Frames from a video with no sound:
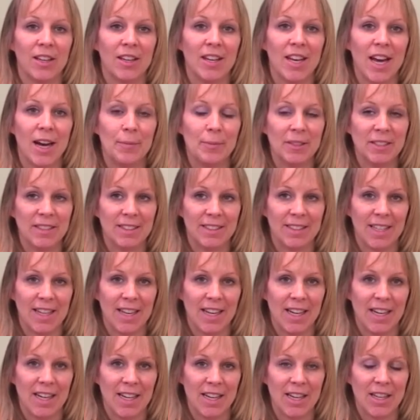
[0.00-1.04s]

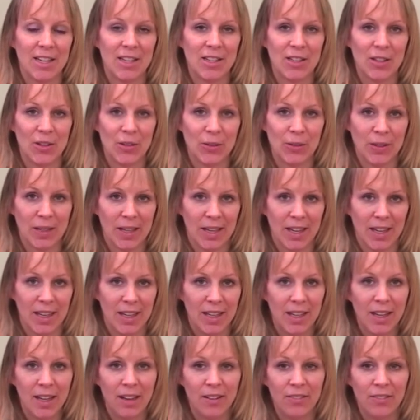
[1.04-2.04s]
Namaste Yoga.